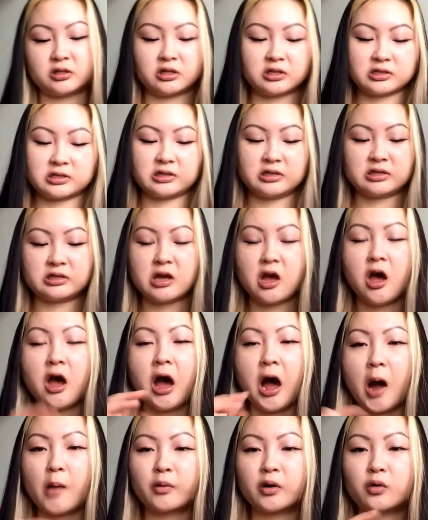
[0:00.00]
This is,
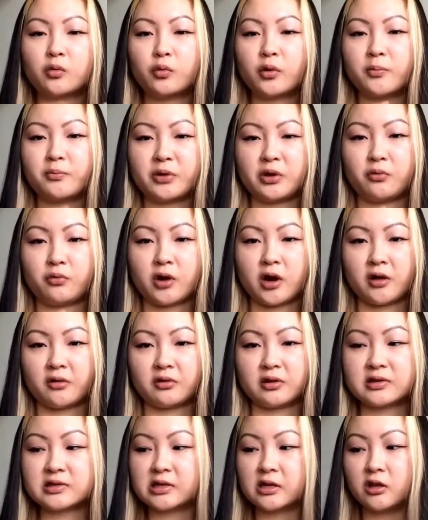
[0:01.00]
I'm going to be wearing
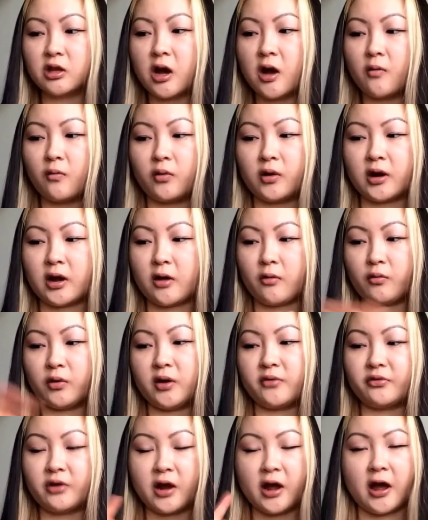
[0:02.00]
this a lot when I,
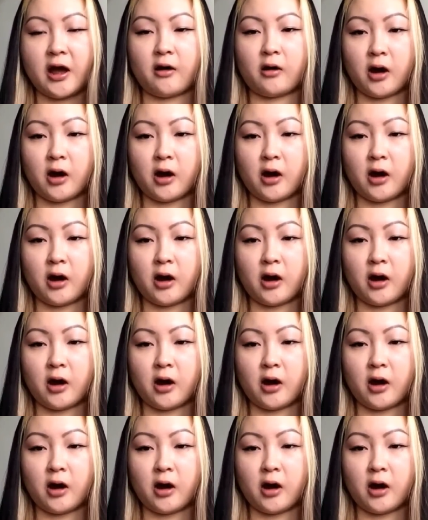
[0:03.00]
whenever I,